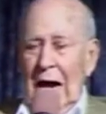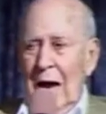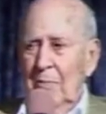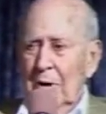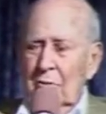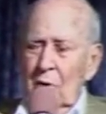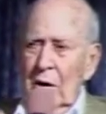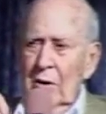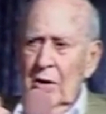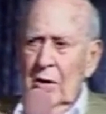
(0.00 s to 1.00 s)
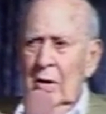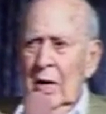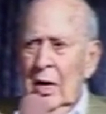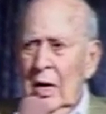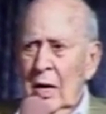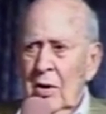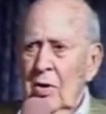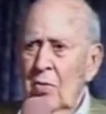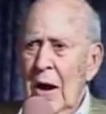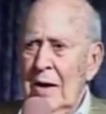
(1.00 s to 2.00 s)
happened where you
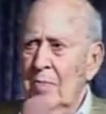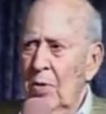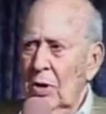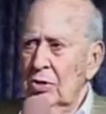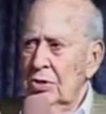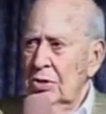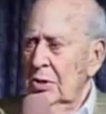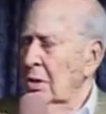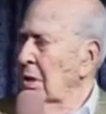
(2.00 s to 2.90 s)
write books,